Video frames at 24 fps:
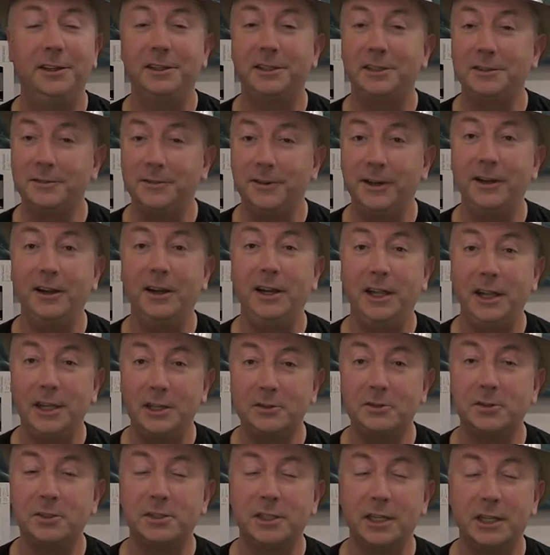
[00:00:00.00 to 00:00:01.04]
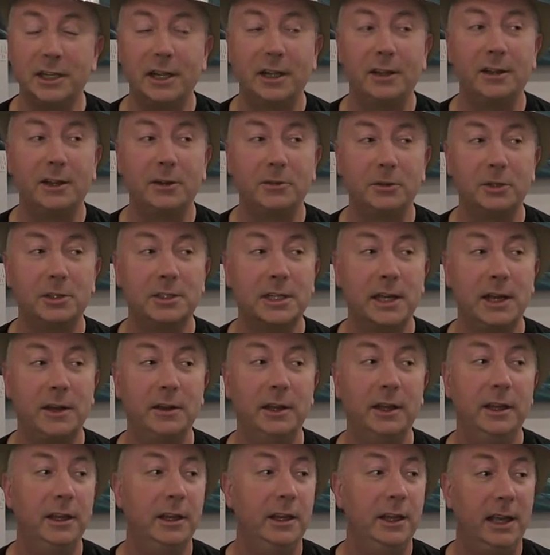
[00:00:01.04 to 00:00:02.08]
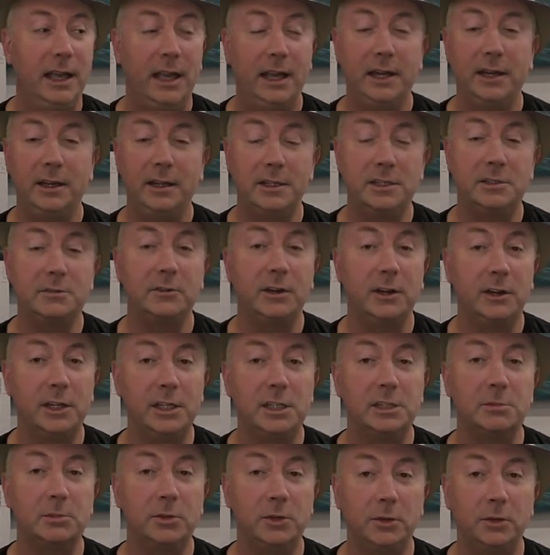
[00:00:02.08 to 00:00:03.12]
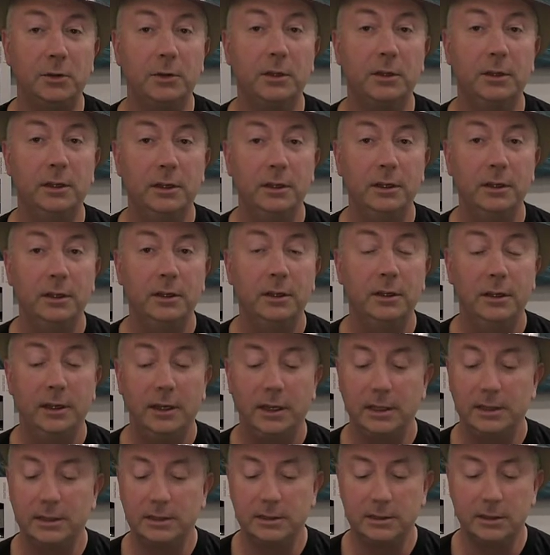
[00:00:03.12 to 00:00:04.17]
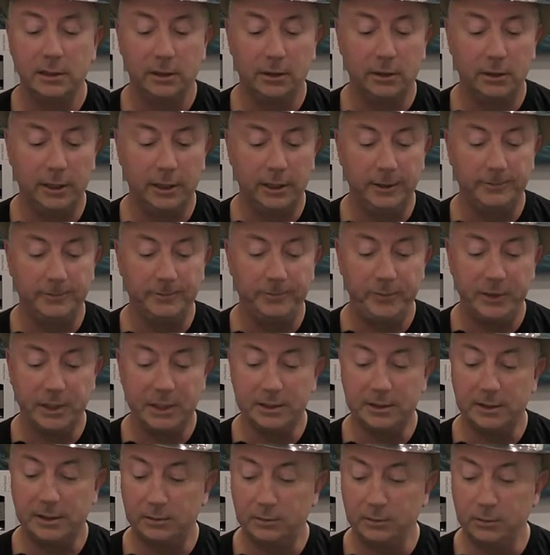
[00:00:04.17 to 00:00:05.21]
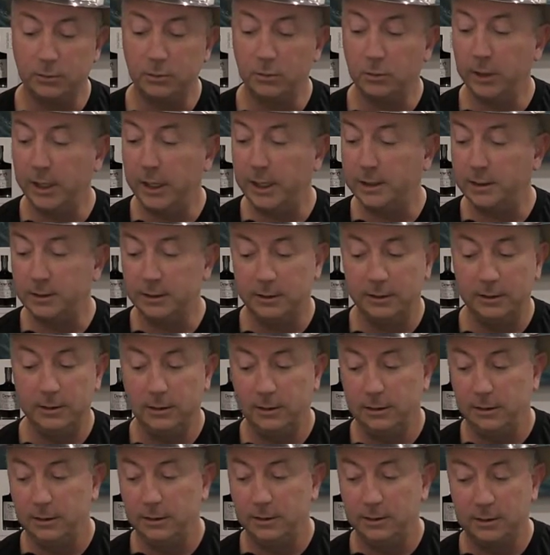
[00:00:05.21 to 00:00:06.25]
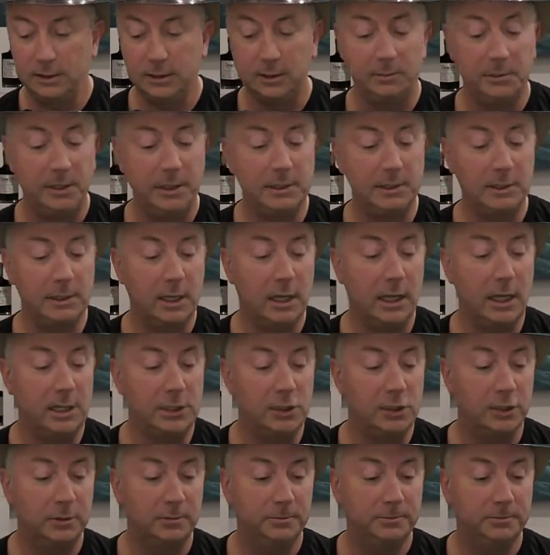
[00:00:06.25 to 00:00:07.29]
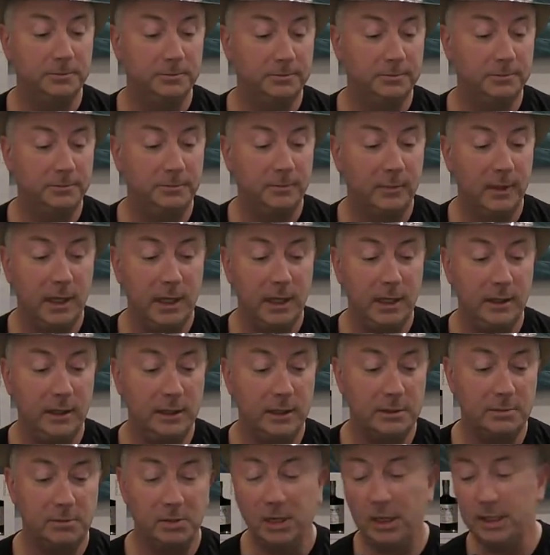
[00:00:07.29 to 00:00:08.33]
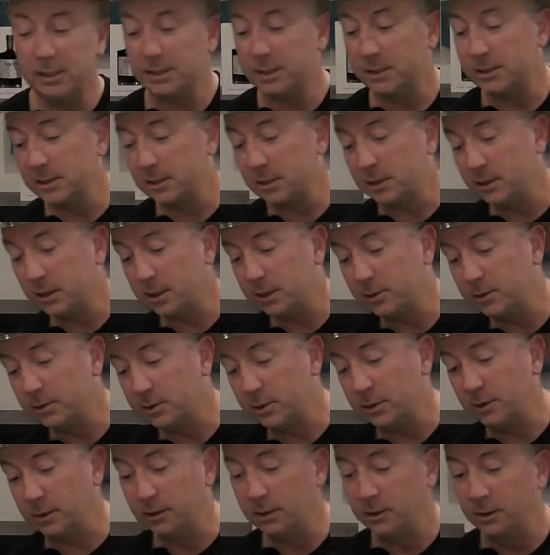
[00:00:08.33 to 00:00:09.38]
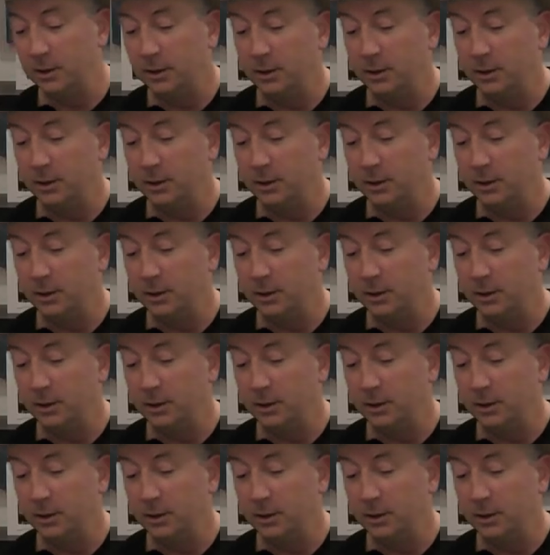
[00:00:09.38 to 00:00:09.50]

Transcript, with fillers: it's very interesting how that works out and it is very smooth. And so um, it's a great sipping scotch. And this process that they use, the,